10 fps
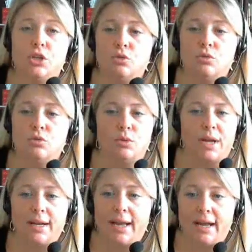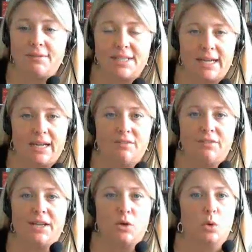You do not have to have
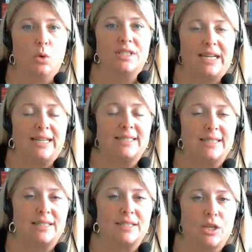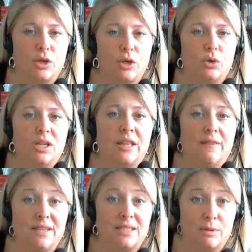a course access code
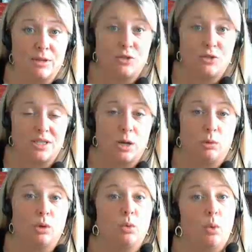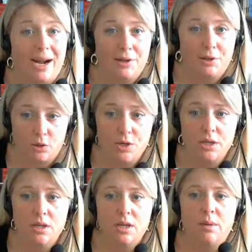this semester. It is not required
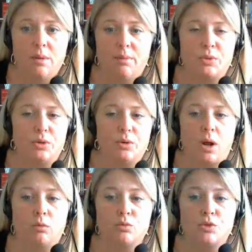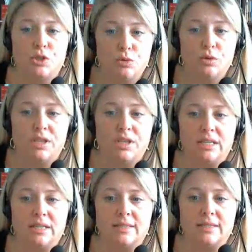because we do not do
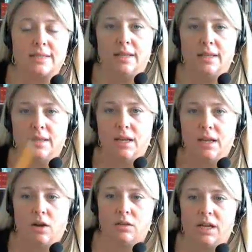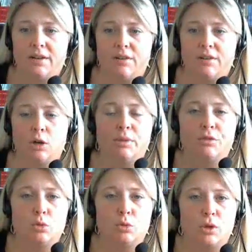things in the online environment
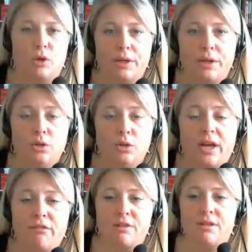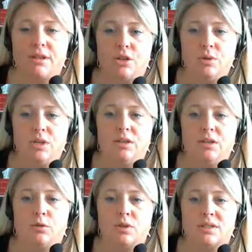through McGraw-Hill. Everything you need
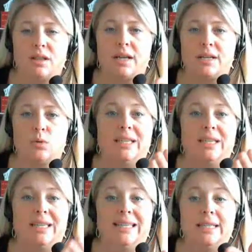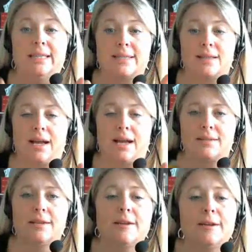for this class will be in this class.